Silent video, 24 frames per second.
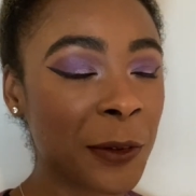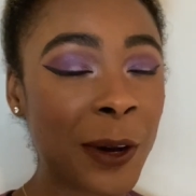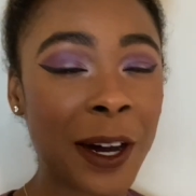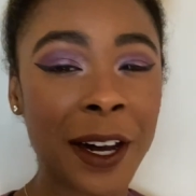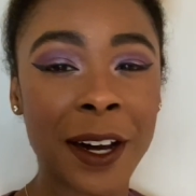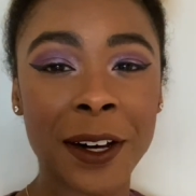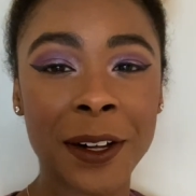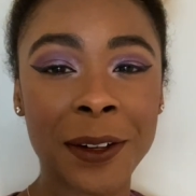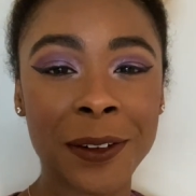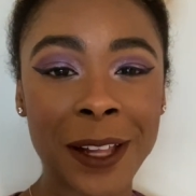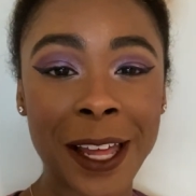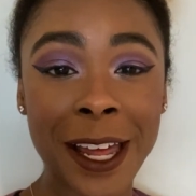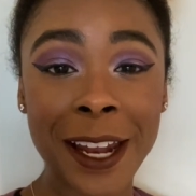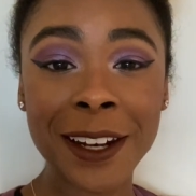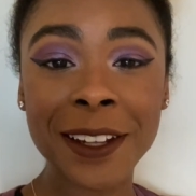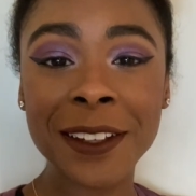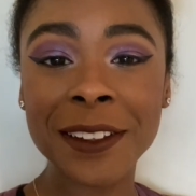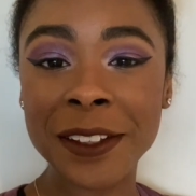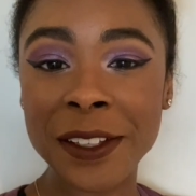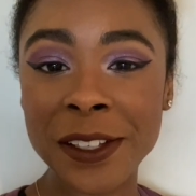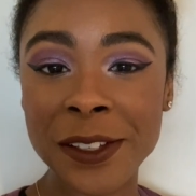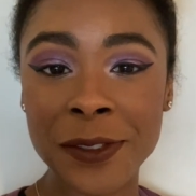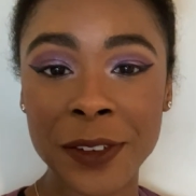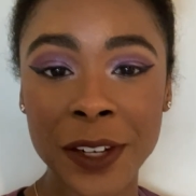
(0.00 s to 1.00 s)
while
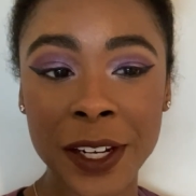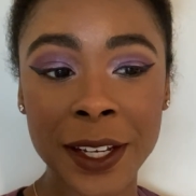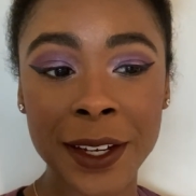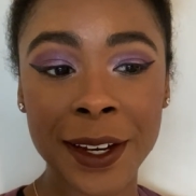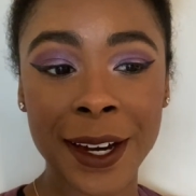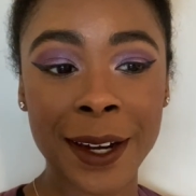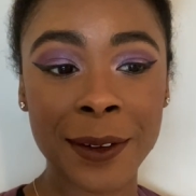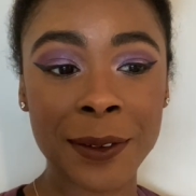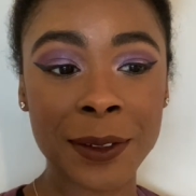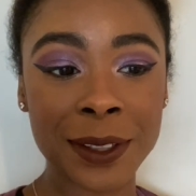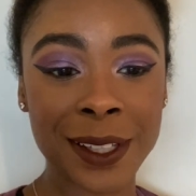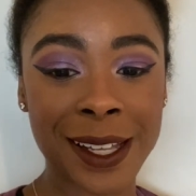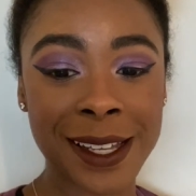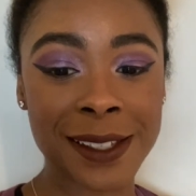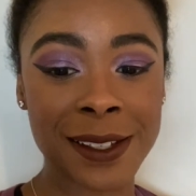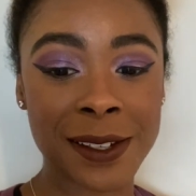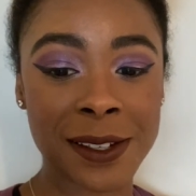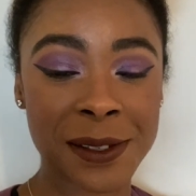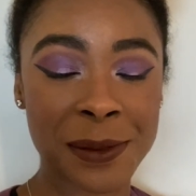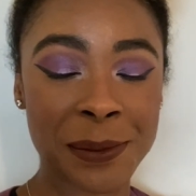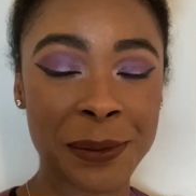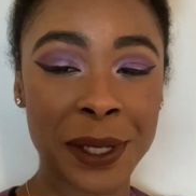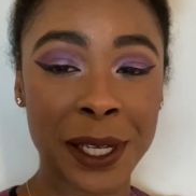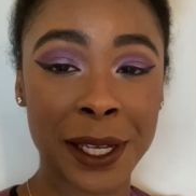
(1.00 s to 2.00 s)
editing this video, I realized
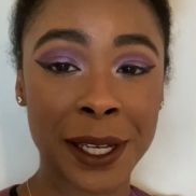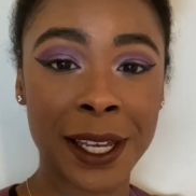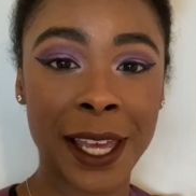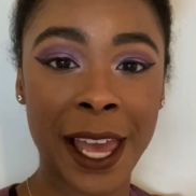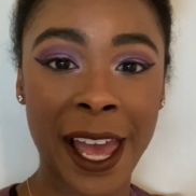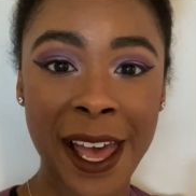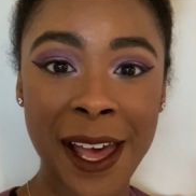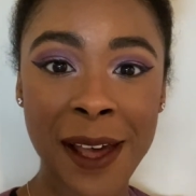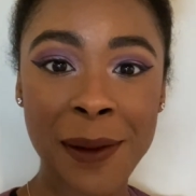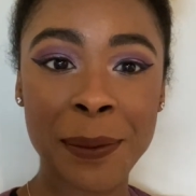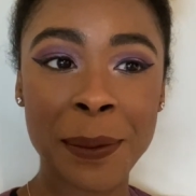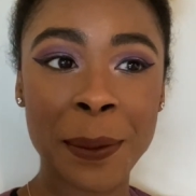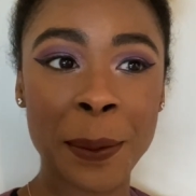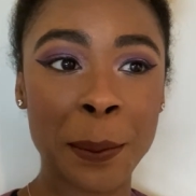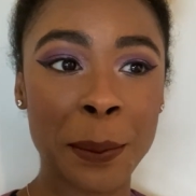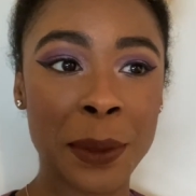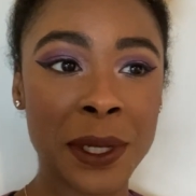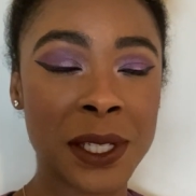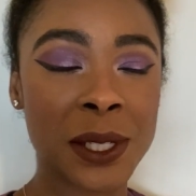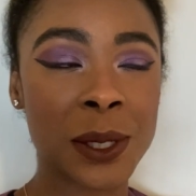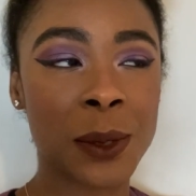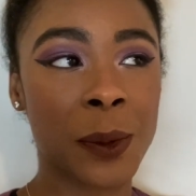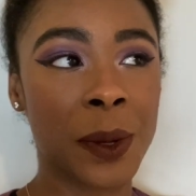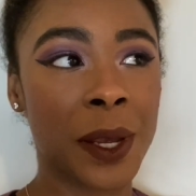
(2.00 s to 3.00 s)
there's a big gap
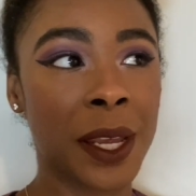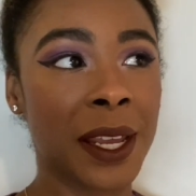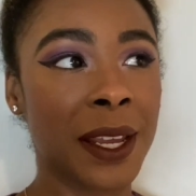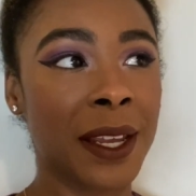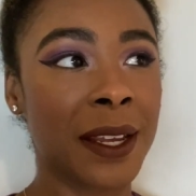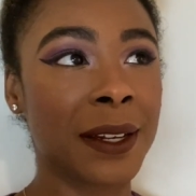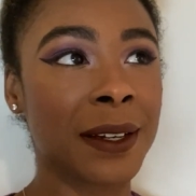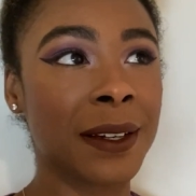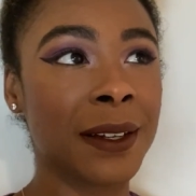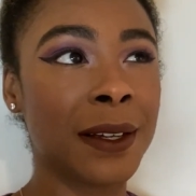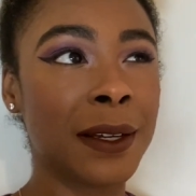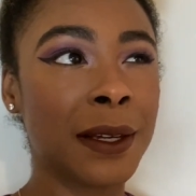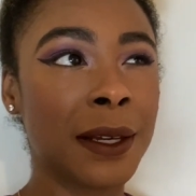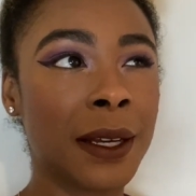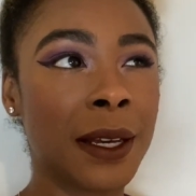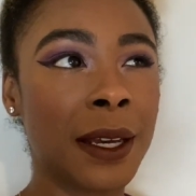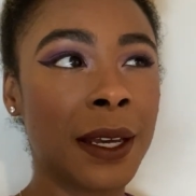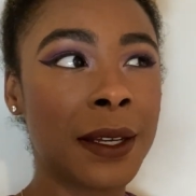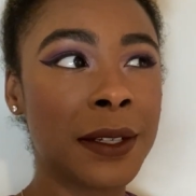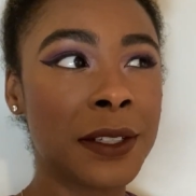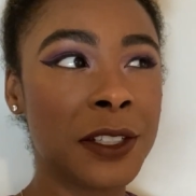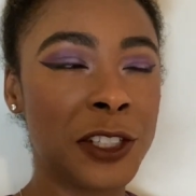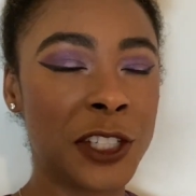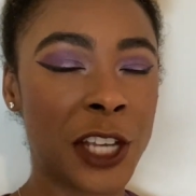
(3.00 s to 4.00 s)
between
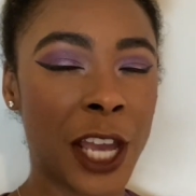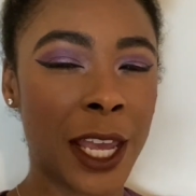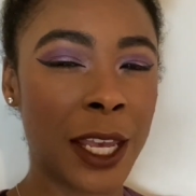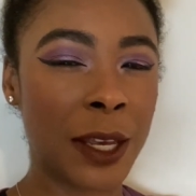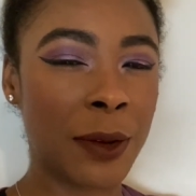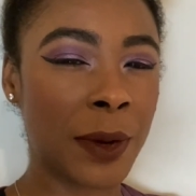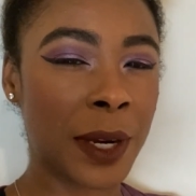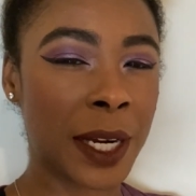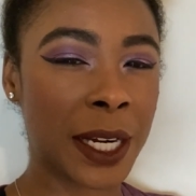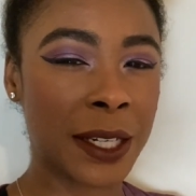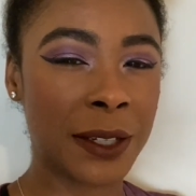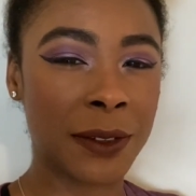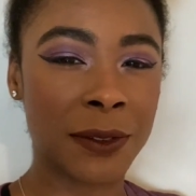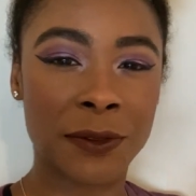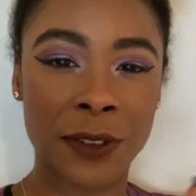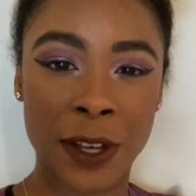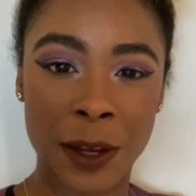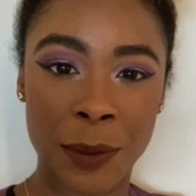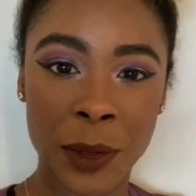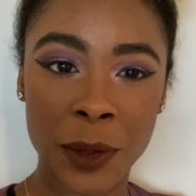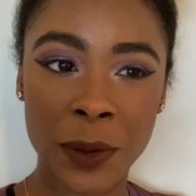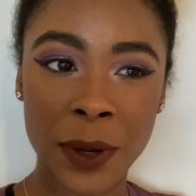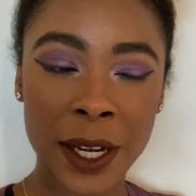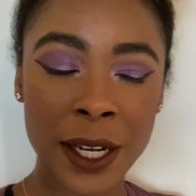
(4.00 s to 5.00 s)
January and
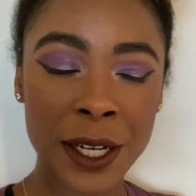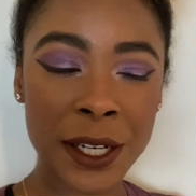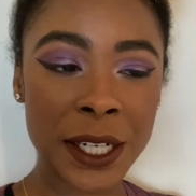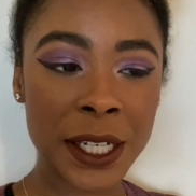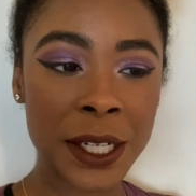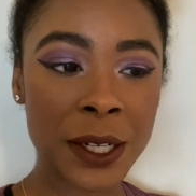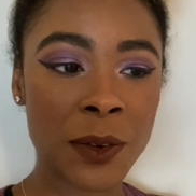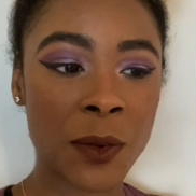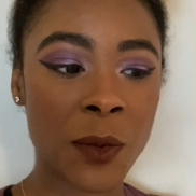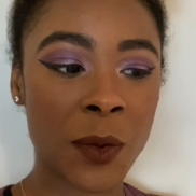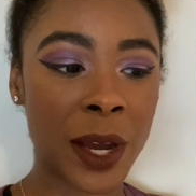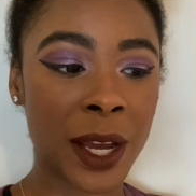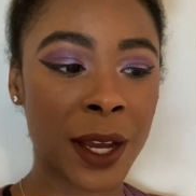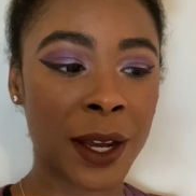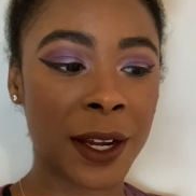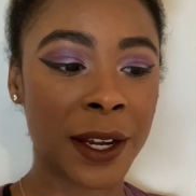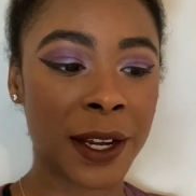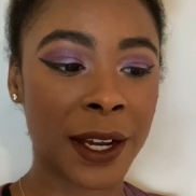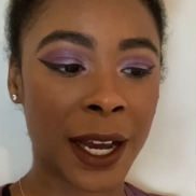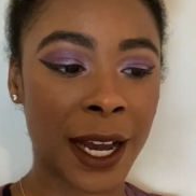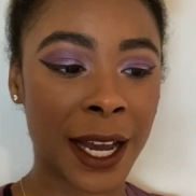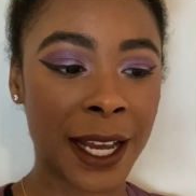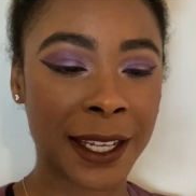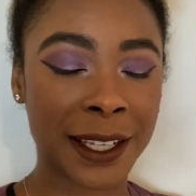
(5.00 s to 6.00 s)
February
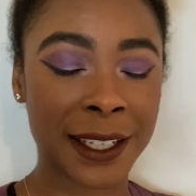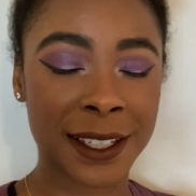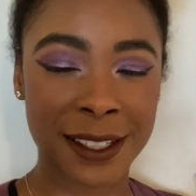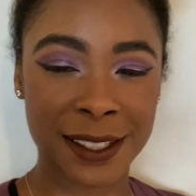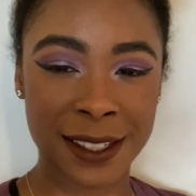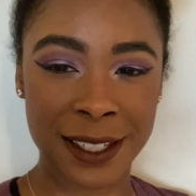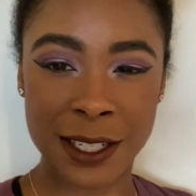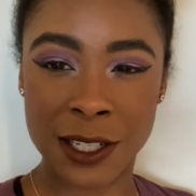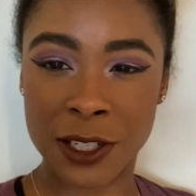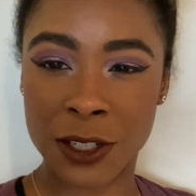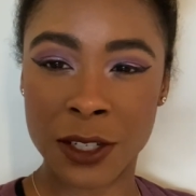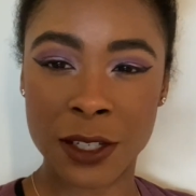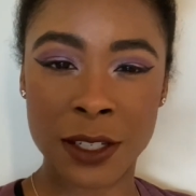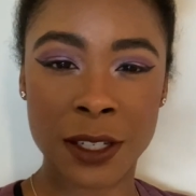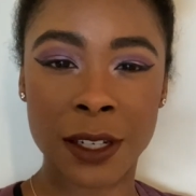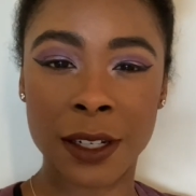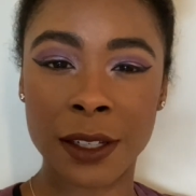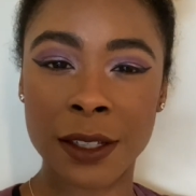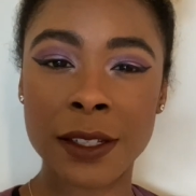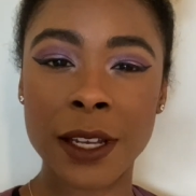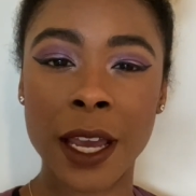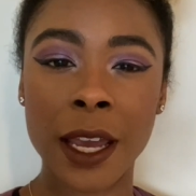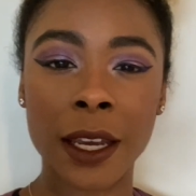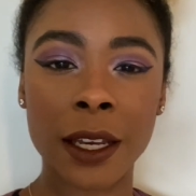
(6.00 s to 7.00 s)
where I guess I just
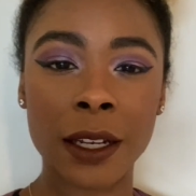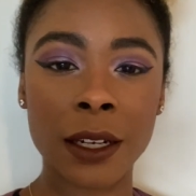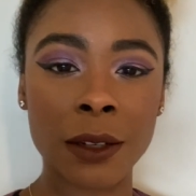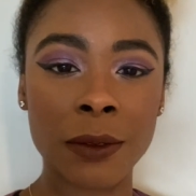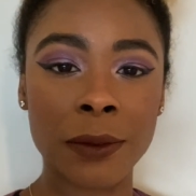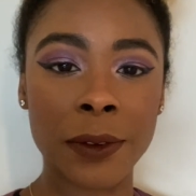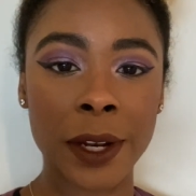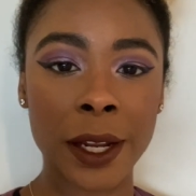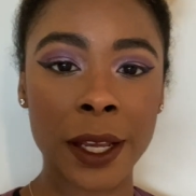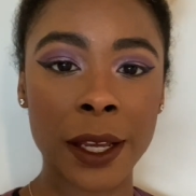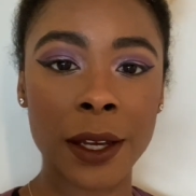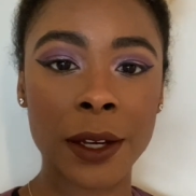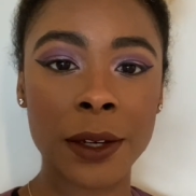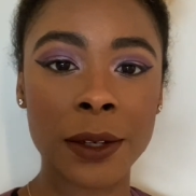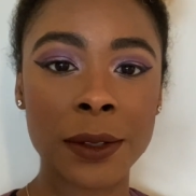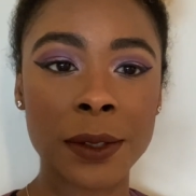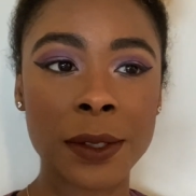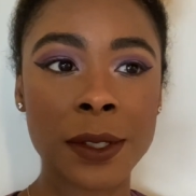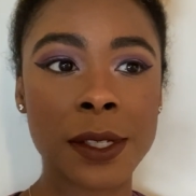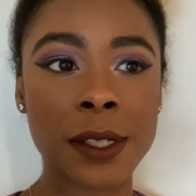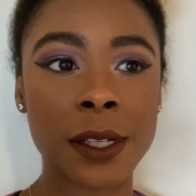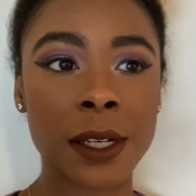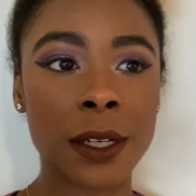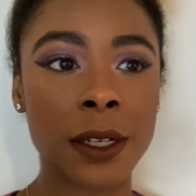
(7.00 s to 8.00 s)
didn't take any videos.